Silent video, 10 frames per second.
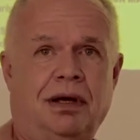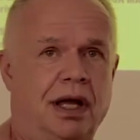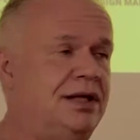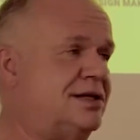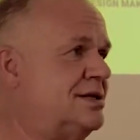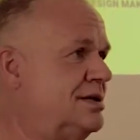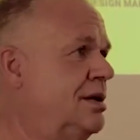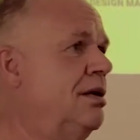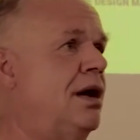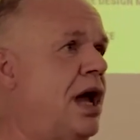It's
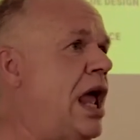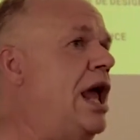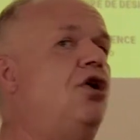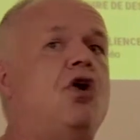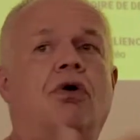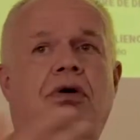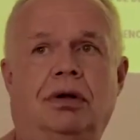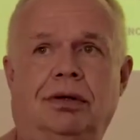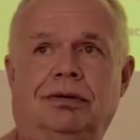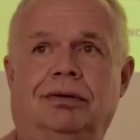a
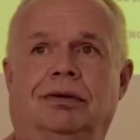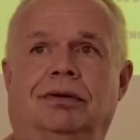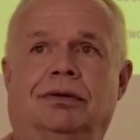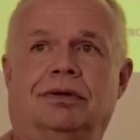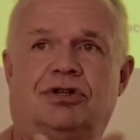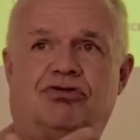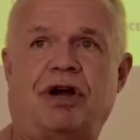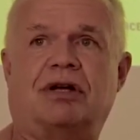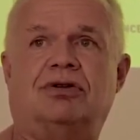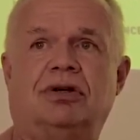local
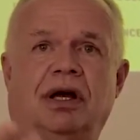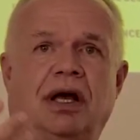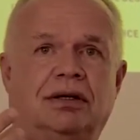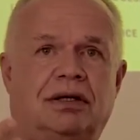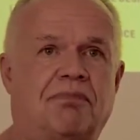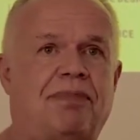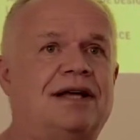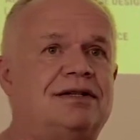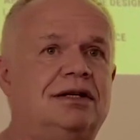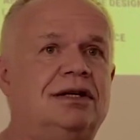structure and
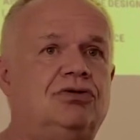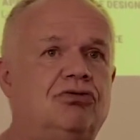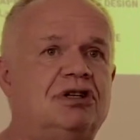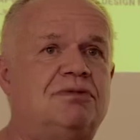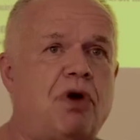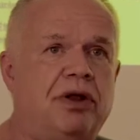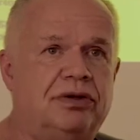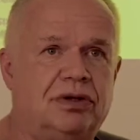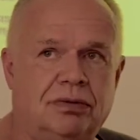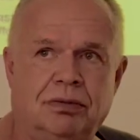capacity to respond.